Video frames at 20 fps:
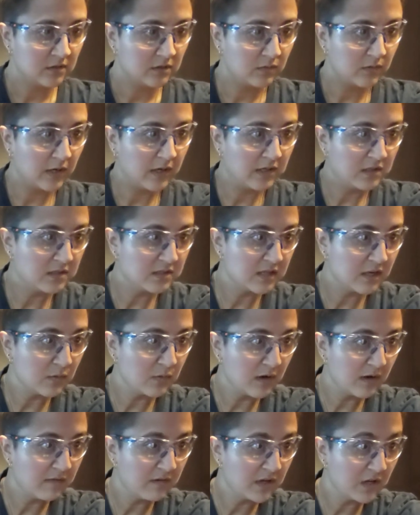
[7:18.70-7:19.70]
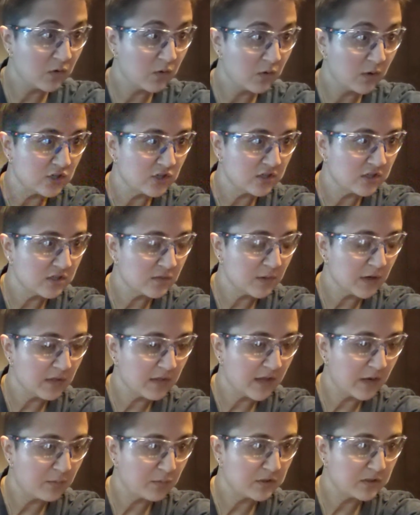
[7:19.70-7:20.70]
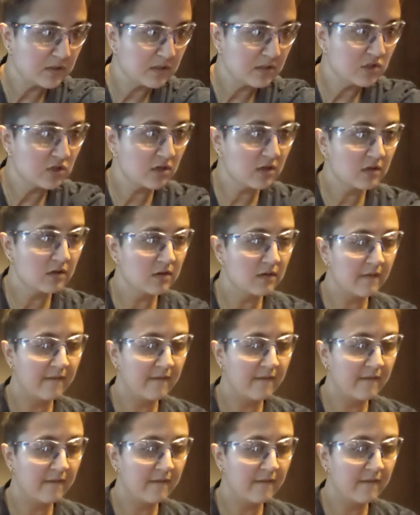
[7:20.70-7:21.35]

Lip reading: All right, does anyone have any questions about that procedure?